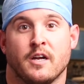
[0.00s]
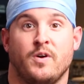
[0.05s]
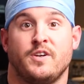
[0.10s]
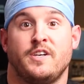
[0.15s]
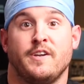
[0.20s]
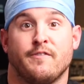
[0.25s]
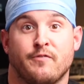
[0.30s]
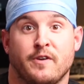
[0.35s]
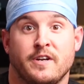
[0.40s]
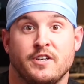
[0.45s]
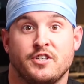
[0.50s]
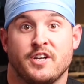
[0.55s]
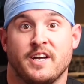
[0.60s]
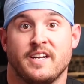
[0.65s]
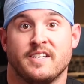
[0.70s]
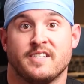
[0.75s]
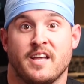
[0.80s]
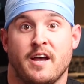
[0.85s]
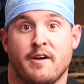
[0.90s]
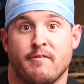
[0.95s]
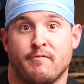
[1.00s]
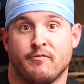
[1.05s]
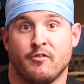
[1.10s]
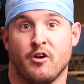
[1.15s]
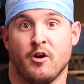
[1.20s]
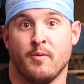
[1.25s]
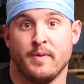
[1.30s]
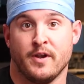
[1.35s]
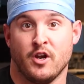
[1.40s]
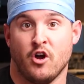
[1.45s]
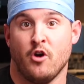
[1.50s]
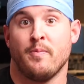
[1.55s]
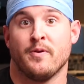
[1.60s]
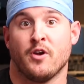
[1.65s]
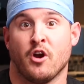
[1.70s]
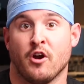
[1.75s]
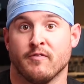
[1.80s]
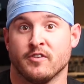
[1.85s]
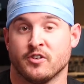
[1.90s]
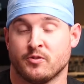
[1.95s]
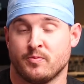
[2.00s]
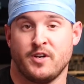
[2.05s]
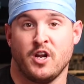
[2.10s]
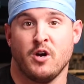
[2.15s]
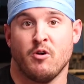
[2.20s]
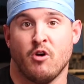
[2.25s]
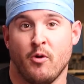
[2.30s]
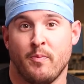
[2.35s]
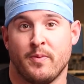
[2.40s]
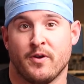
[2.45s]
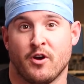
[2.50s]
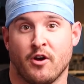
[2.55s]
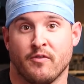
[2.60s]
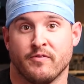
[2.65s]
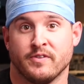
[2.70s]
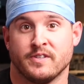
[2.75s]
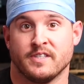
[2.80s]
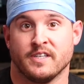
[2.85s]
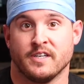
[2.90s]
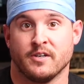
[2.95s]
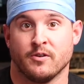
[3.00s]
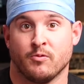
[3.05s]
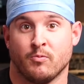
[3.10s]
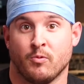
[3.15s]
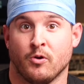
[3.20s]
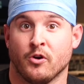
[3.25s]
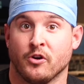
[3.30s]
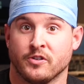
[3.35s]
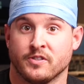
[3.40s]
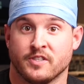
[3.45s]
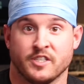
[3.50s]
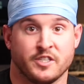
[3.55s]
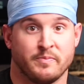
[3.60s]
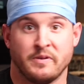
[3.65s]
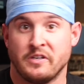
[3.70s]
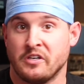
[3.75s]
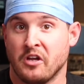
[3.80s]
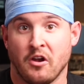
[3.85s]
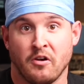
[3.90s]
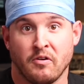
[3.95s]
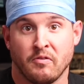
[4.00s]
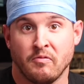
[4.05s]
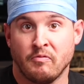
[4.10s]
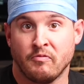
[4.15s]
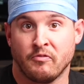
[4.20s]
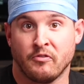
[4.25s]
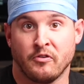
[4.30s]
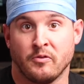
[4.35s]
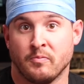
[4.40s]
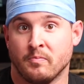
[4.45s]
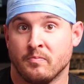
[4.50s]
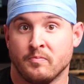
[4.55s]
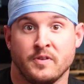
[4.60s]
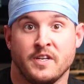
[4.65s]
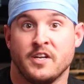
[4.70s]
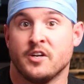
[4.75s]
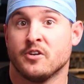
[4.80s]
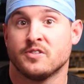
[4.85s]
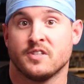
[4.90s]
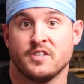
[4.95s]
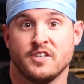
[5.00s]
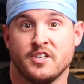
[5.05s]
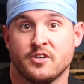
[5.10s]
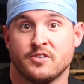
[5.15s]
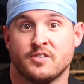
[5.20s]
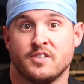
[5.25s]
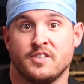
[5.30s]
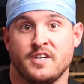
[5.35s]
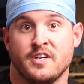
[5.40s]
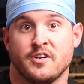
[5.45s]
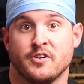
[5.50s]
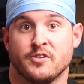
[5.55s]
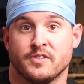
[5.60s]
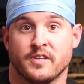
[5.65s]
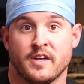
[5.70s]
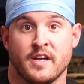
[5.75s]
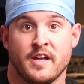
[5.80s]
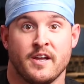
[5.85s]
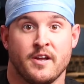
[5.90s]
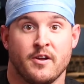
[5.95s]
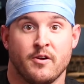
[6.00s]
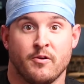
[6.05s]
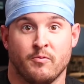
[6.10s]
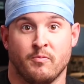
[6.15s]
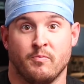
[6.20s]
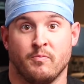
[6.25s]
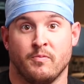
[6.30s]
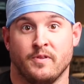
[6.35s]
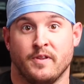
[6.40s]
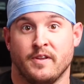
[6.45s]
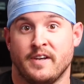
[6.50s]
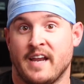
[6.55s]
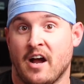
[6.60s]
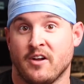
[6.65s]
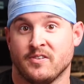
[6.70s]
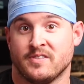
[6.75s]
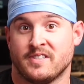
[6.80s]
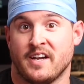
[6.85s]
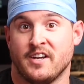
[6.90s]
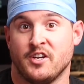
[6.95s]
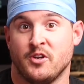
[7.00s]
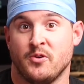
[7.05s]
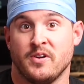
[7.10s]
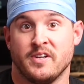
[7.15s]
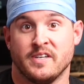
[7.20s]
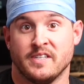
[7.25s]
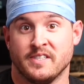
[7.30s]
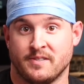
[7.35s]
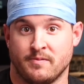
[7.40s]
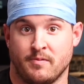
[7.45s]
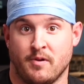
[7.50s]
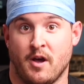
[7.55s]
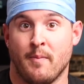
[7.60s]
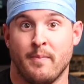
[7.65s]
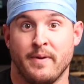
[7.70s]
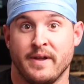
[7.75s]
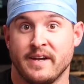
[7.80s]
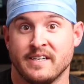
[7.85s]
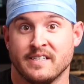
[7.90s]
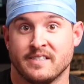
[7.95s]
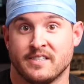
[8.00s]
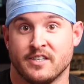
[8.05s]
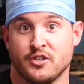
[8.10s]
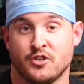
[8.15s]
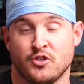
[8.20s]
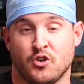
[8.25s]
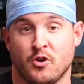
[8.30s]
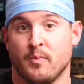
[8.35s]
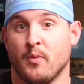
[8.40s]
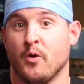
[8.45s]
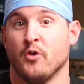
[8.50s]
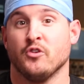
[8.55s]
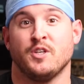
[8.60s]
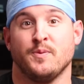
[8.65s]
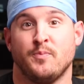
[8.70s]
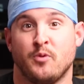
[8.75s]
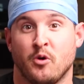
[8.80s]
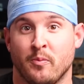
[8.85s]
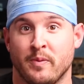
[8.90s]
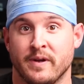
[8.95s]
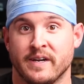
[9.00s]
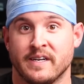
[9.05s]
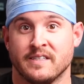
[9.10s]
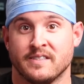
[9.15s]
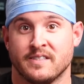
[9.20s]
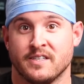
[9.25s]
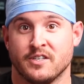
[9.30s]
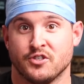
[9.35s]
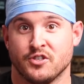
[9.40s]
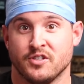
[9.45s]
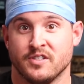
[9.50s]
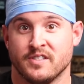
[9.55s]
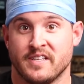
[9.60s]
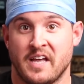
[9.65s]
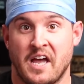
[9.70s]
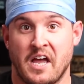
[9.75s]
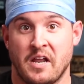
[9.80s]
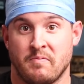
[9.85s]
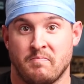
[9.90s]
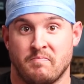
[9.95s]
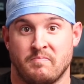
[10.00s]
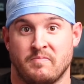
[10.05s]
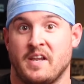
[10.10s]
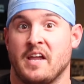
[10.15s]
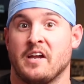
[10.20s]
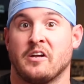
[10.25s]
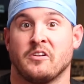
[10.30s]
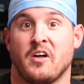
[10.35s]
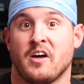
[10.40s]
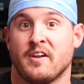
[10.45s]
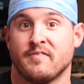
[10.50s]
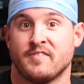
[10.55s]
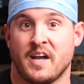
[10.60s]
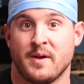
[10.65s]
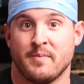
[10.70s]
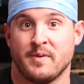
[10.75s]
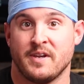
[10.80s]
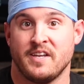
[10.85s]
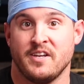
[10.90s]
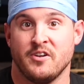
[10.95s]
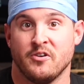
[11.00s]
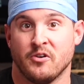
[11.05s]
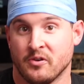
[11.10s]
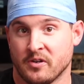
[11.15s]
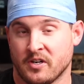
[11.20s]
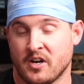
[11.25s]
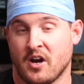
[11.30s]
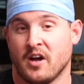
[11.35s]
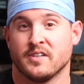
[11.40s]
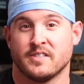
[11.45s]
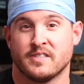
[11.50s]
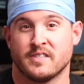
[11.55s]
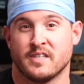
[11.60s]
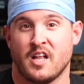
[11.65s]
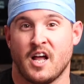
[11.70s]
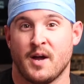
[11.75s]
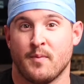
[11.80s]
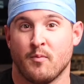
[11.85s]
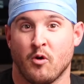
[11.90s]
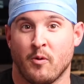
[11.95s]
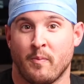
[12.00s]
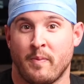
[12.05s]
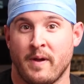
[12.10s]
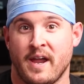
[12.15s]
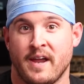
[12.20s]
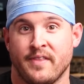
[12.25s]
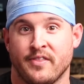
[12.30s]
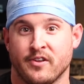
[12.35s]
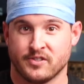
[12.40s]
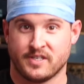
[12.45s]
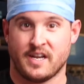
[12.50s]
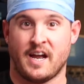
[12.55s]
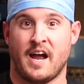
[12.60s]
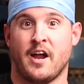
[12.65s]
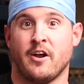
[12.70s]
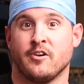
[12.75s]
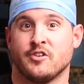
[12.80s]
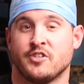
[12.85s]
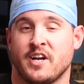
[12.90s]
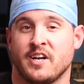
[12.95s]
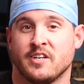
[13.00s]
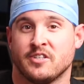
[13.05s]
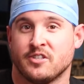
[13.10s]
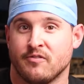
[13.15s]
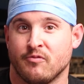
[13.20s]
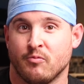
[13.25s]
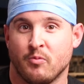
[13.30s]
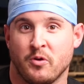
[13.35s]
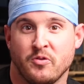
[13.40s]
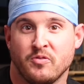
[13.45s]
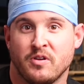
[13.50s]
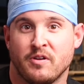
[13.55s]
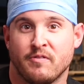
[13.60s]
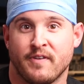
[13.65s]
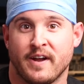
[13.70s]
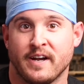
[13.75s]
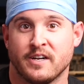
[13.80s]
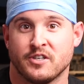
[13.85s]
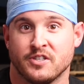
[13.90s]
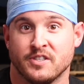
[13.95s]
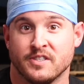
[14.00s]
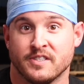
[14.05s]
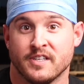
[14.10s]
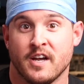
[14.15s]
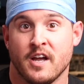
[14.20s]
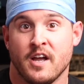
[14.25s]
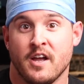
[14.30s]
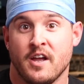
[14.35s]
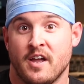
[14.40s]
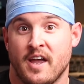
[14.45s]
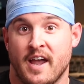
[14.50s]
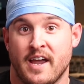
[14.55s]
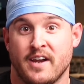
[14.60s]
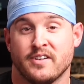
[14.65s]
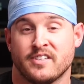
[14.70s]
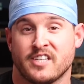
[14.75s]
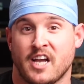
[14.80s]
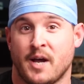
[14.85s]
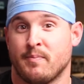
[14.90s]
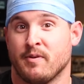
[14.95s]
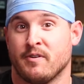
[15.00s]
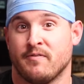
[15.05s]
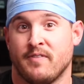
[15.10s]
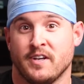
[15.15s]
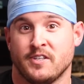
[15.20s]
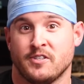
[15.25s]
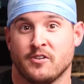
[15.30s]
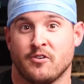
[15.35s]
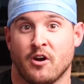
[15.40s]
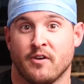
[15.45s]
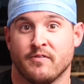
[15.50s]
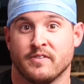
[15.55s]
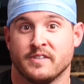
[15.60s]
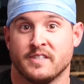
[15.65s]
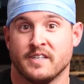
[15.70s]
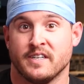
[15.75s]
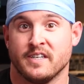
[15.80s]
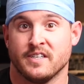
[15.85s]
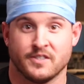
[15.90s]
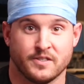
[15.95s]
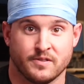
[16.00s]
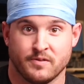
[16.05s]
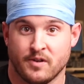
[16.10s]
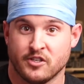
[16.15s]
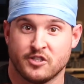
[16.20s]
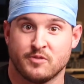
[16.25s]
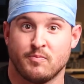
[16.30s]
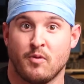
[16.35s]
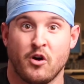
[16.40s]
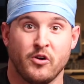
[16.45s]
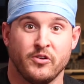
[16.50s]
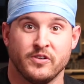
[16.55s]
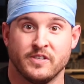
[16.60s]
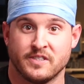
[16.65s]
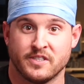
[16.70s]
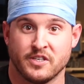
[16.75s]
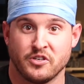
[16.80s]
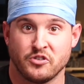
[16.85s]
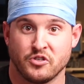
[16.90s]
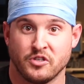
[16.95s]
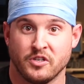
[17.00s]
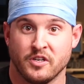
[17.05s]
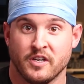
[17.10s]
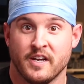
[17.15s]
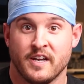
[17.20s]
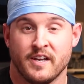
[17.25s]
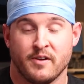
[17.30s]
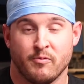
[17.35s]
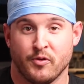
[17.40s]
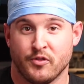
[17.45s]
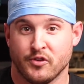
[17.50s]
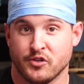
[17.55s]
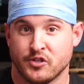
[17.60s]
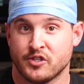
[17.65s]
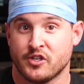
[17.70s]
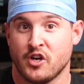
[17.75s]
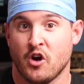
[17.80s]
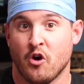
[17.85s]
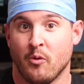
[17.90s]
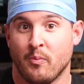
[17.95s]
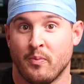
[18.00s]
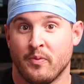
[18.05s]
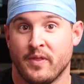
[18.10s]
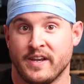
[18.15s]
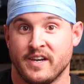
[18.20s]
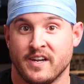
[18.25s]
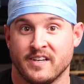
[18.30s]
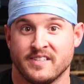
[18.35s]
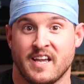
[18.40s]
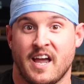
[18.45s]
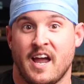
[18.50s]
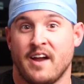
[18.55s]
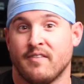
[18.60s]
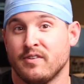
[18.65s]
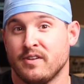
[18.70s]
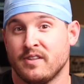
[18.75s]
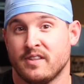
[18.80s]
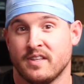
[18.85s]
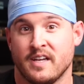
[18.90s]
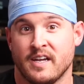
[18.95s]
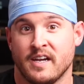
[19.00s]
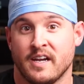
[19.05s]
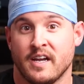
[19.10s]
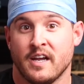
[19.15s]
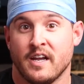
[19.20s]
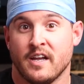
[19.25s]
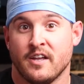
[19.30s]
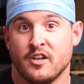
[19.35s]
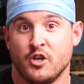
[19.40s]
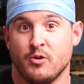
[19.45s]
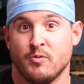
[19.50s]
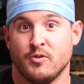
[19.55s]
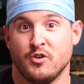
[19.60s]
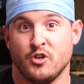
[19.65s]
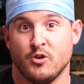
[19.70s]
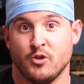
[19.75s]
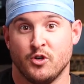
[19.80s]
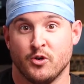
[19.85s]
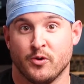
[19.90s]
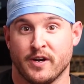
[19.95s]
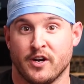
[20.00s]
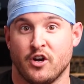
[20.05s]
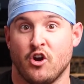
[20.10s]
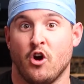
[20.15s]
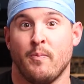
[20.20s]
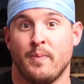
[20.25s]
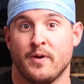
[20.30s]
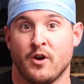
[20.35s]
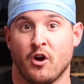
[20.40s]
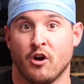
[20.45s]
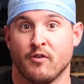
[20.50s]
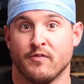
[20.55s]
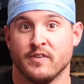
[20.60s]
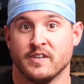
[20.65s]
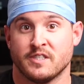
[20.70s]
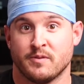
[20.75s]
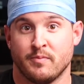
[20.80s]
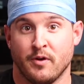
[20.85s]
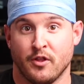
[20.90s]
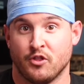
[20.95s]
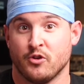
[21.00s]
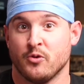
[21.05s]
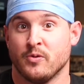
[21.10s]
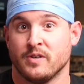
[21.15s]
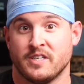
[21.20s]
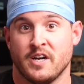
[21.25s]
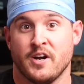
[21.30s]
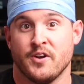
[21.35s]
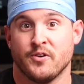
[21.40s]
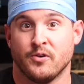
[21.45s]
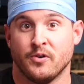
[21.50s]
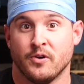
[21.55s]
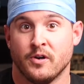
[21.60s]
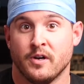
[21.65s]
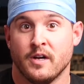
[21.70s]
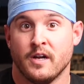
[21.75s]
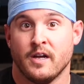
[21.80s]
What differentiates that from an open harvest? We know open harvesting works. It's been done for years and years and years. The downside to it is a big incision or multiple big incisions that take a lot of time to heal. It causes a lot more pain. There's a higher chance of wound infections. Endoscopic vessel harvesting is a small incision with a scope that does everything you would do during an open harvest, but through a tunnel.